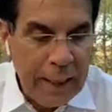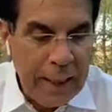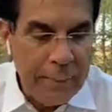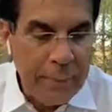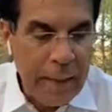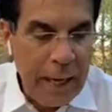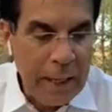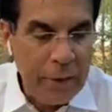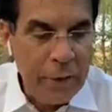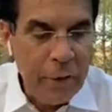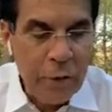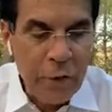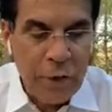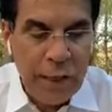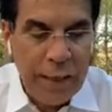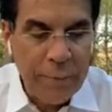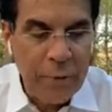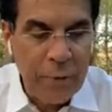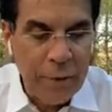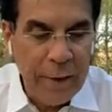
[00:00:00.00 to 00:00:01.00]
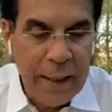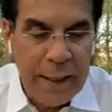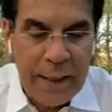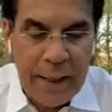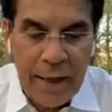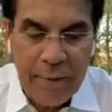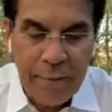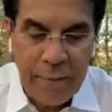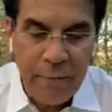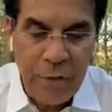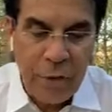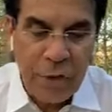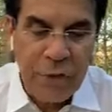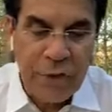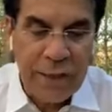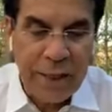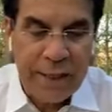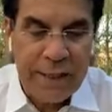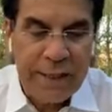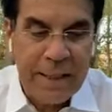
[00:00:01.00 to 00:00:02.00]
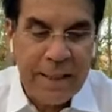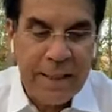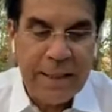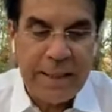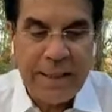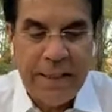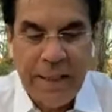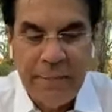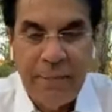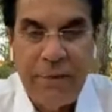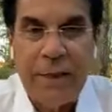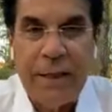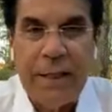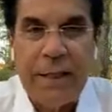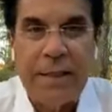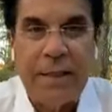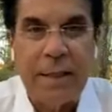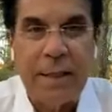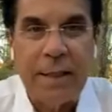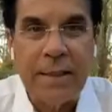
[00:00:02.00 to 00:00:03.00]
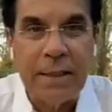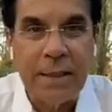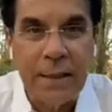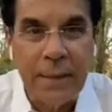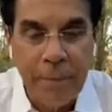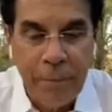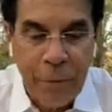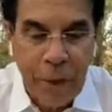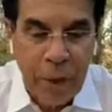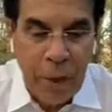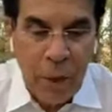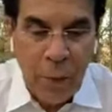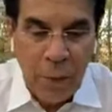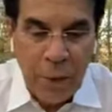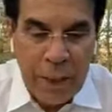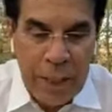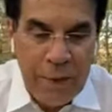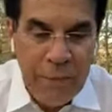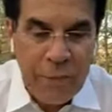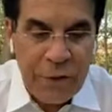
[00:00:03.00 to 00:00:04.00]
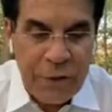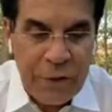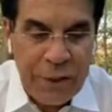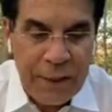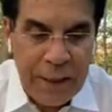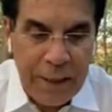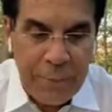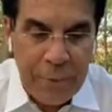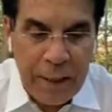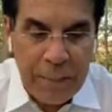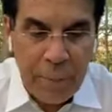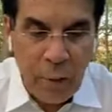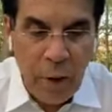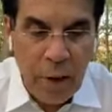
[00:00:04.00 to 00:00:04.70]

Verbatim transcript: In Matthew chapter 8, now verse 16 and 17 says here, when even was come, they